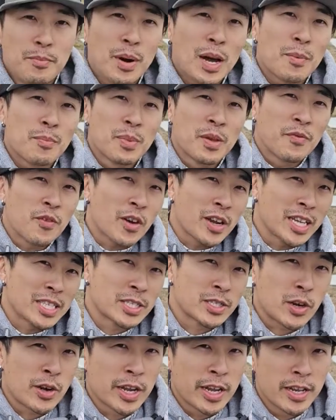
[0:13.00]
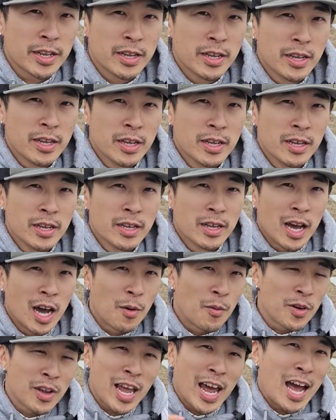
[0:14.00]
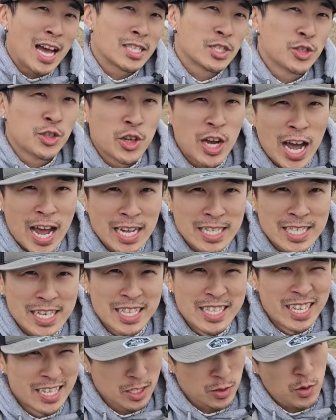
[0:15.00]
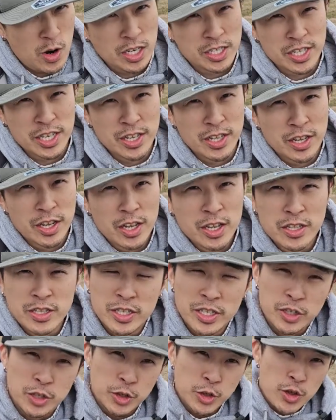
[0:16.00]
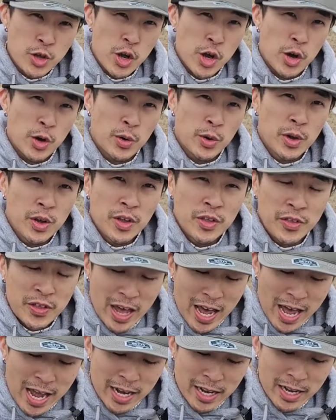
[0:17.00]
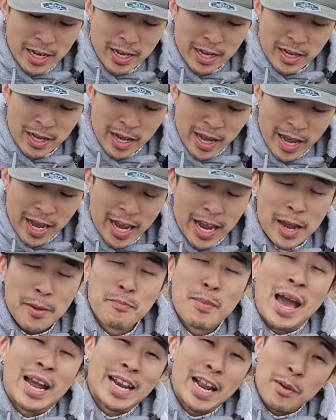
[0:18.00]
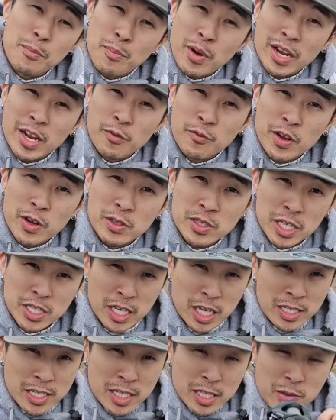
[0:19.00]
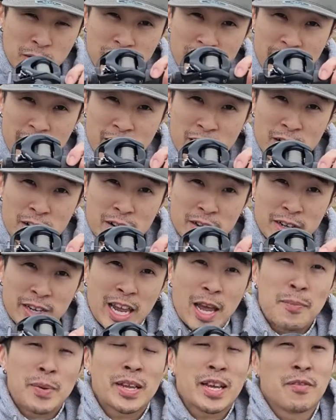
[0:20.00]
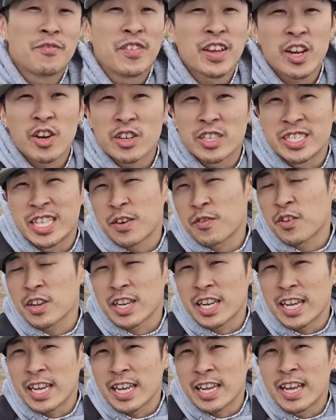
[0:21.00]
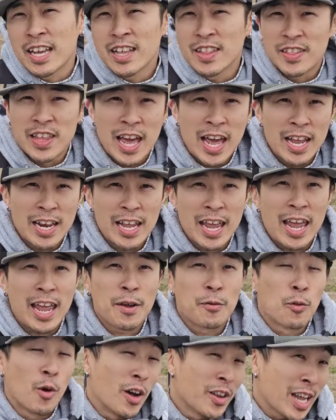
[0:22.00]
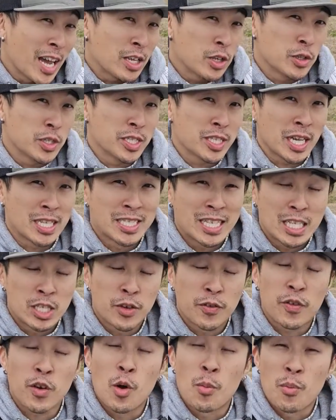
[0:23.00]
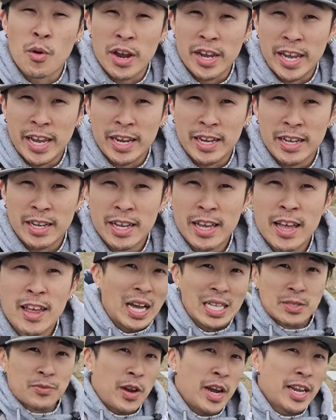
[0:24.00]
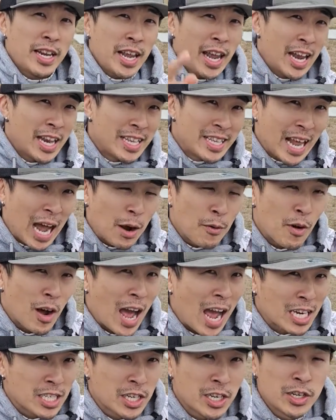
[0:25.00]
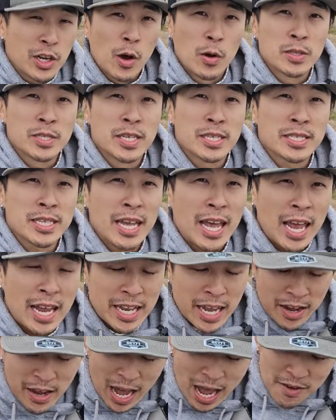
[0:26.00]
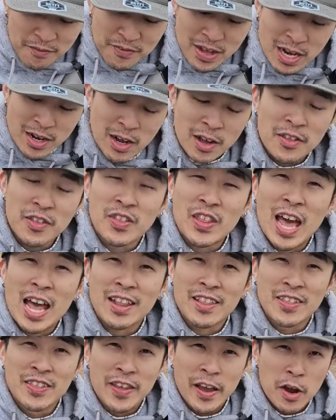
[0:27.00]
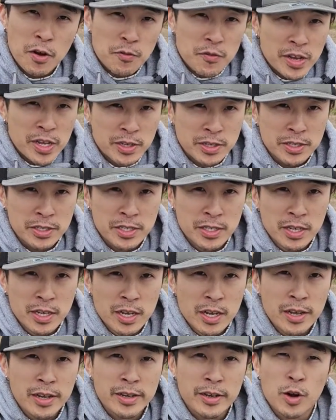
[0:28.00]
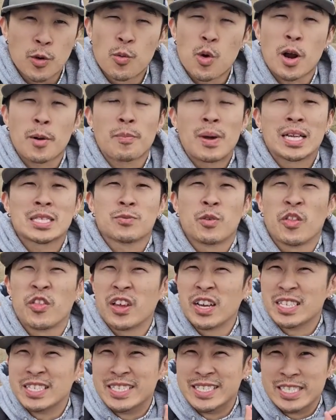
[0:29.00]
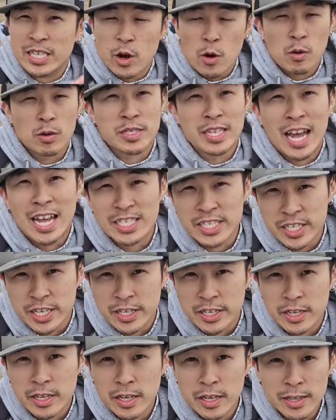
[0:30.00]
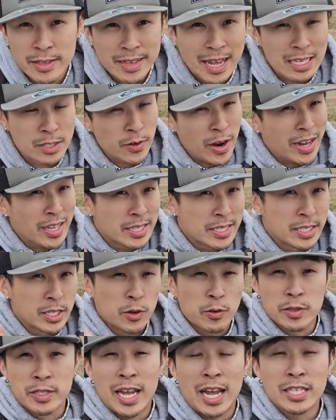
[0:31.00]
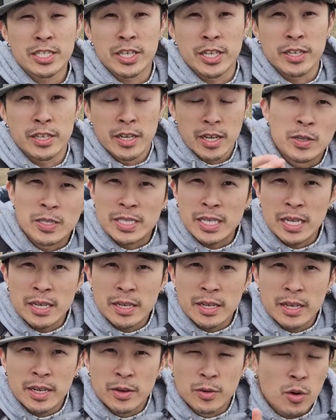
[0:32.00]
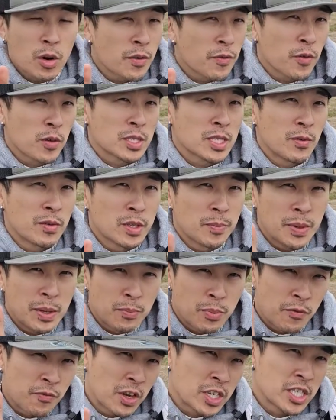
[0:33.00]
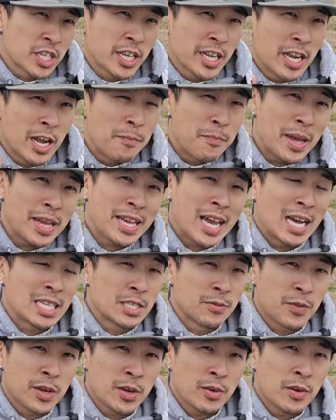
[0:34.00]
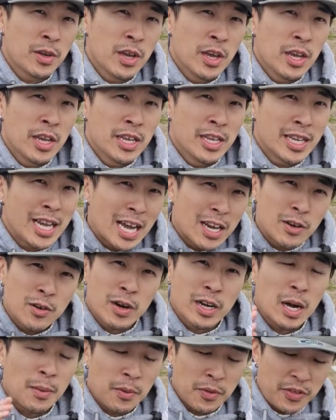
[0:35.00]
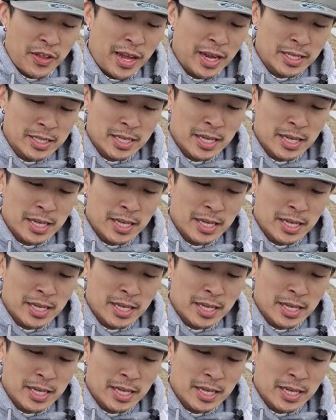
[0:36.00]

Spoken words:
But before I get started, I want to ask you guys this question. Did you know that a magnetic braking reel such as this one here can be configured differently than one that uses a centrifugal braking? That's right, and Daiwa actually knows this, and they have found out that their reels could work best with zero tension. That's right, zero tension. You see, in order for someone to be proficient in a bait casting reel, you got to know a couple things.